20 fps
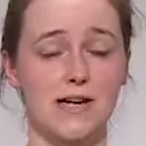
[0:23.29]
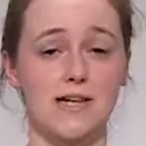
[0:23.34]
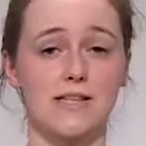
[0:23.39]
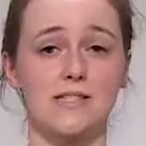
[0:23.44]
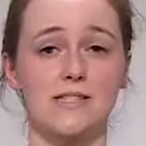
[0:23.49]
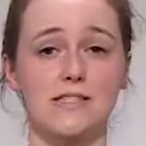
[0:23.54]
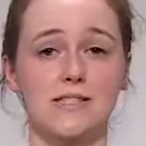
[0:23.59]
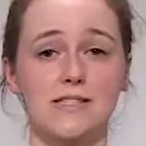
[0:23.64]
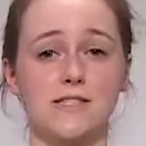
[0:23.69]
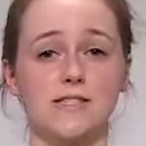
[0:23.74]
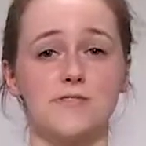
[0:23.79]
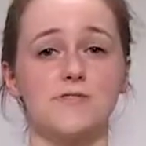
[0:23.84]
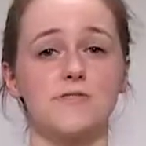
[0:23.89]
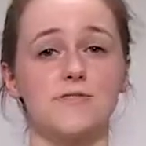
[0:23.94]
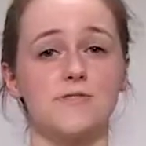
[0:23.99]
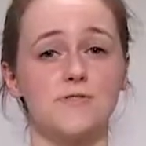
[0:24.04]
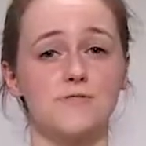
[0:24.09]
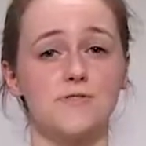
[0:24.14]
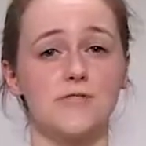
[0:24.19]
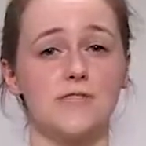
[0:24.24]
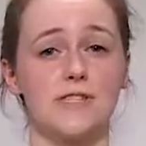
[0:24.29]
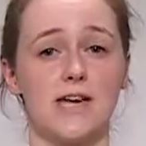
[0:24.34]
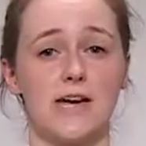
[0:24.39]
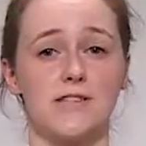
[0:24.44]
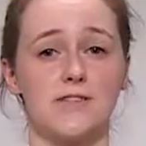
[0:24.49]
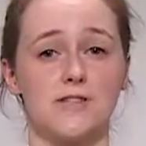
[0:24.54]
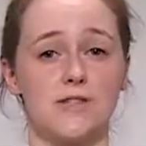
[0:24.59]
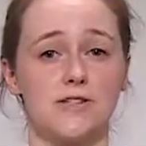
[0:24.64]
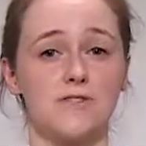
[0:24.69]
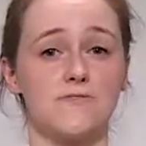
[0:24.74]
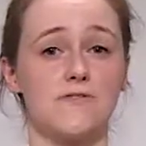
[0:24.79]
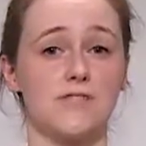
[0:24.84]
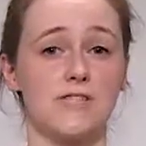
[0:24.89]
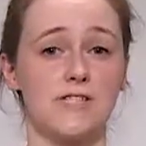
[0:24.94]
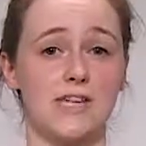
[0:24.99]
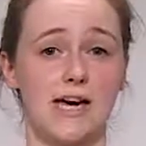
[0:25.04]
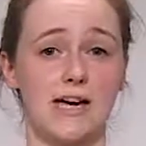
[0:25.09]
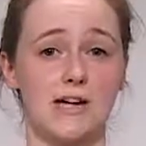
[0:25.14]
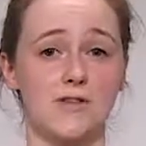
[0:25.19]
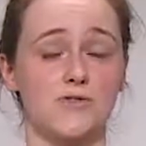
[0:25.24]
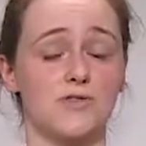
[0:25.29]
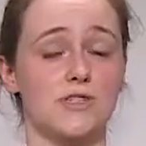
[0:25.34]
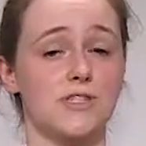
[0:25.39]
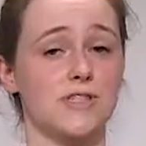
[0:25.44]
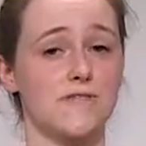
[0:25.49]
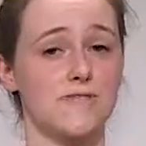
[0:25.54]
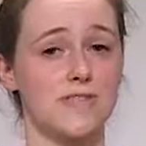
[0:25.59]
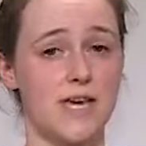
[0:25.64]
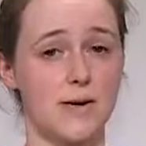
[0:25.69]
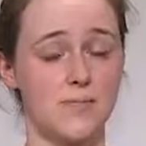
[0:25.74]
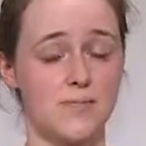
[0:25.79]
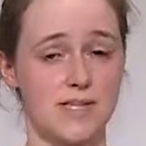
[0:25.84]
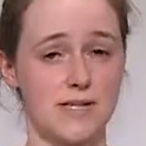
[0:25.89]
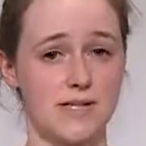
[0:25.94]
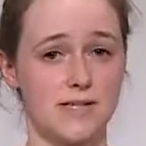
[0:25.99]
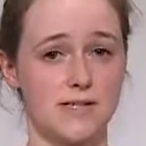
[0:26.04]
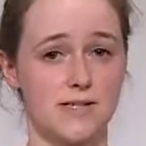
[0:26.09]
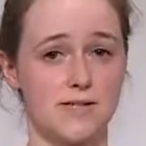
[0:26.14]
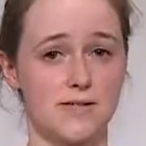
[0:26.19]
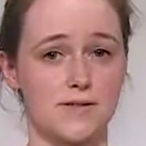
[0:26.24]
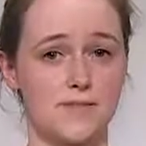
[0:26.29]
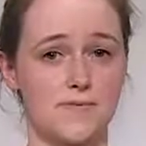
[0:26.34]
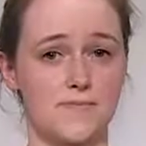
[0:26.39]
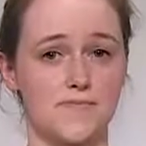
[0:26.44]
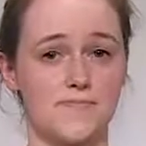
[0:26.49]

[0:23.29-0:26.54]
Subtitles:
and is considered gold standard for the diagnosis of sepsis.